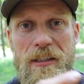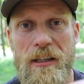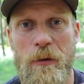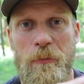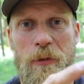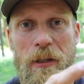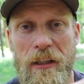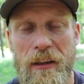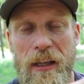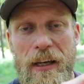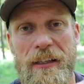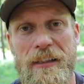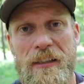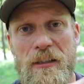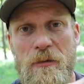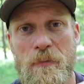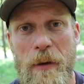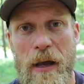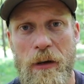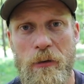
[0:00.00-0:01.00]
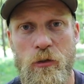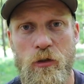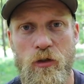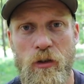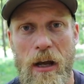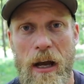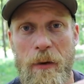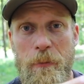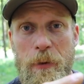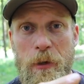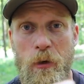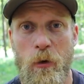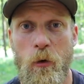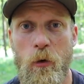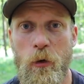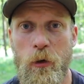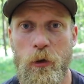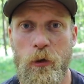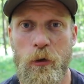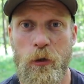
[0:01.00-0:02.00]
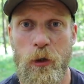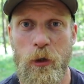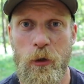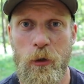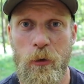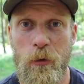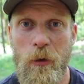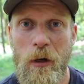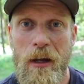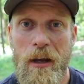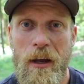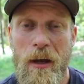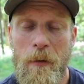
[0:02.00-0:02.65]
something like this mouse trap in order to